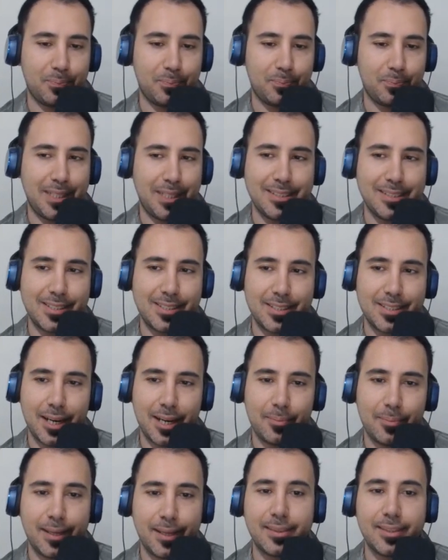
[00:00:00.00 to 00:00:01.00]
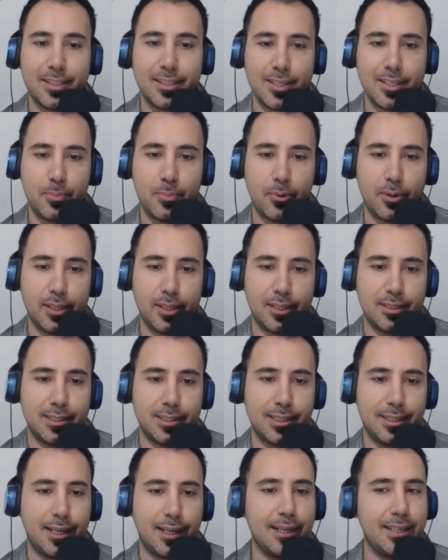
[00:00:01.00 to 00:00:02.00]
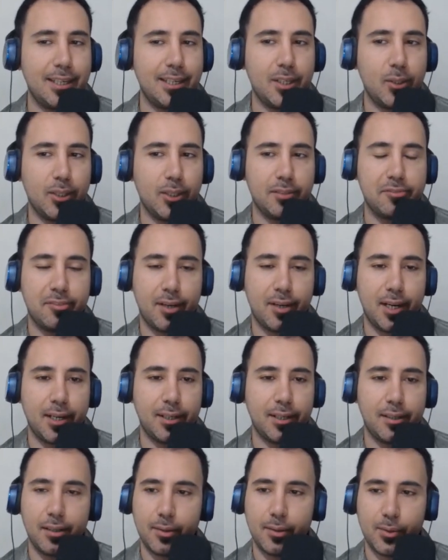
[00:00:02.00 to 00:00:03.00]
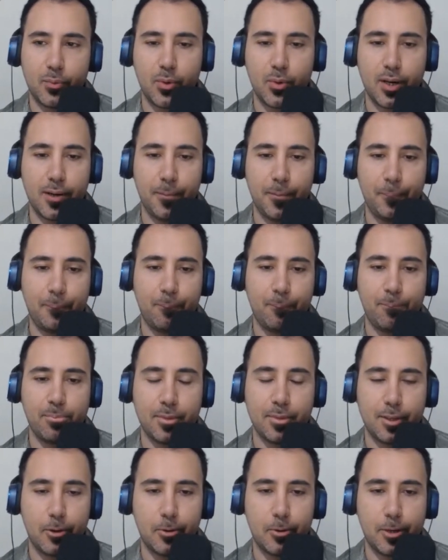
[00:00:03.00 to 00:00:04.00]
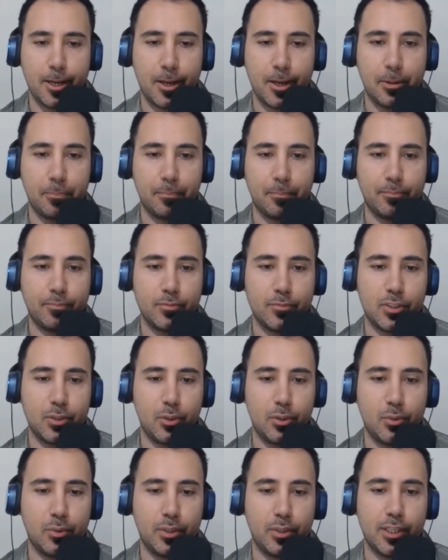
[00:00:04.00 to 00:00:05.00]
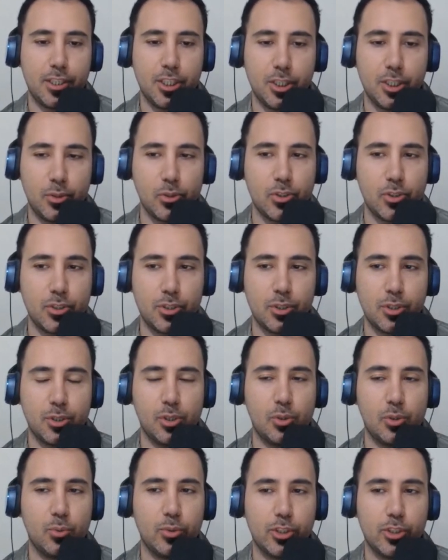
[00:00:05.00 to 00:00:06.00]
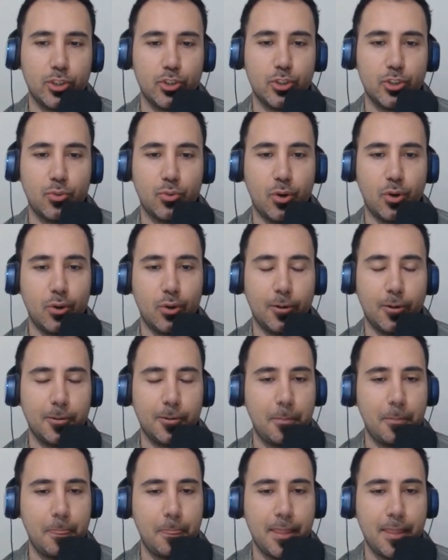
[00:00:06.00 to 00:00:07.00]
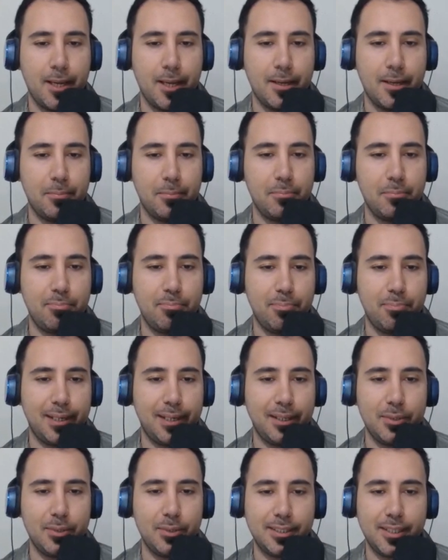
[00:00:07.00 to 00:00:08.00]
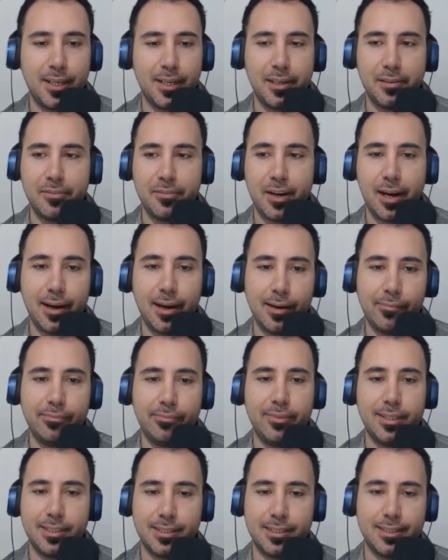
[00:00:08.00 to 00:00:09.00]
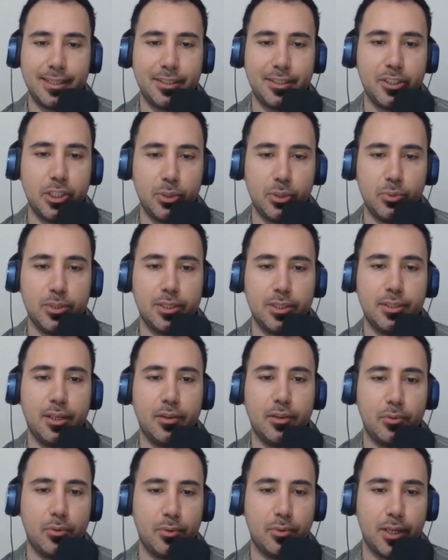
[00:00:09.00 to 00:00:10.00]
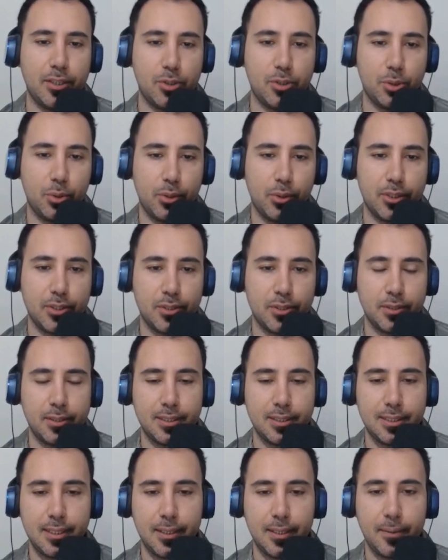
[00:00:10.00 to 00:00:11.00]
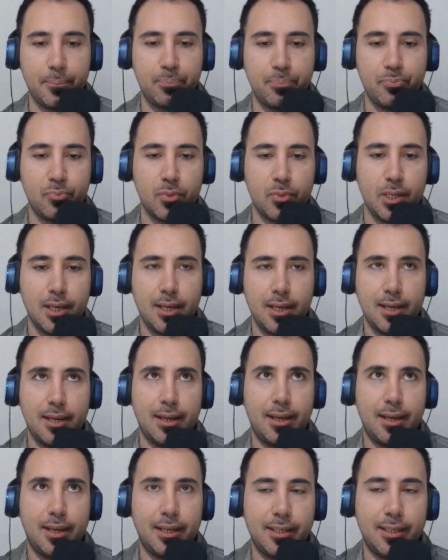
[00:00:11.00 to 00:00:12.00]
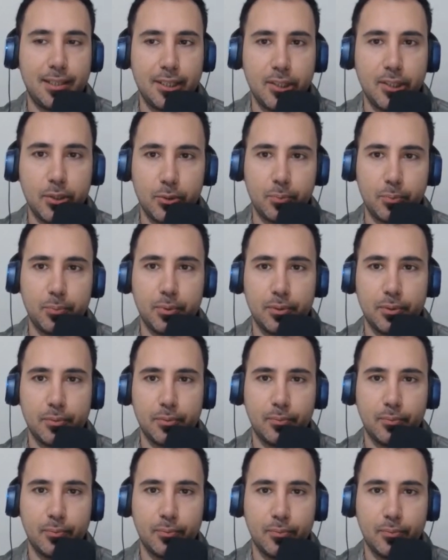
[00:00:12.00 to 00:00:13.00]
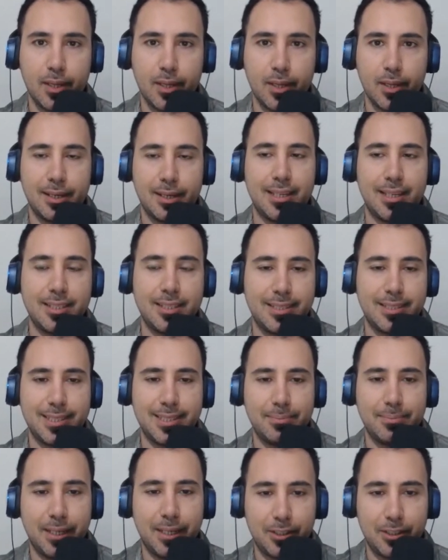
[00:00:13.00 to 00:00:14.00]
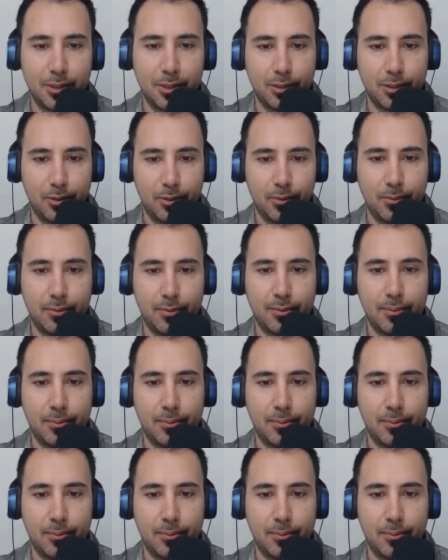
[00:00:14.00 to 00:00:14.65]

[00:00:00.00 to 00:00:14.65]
He stopped at this point and said he couldn't find another one. Okay, so he chose 2, which is wrong. But it was kind of obvious that 2 is not the right choice. You see, a cube is symmetrical.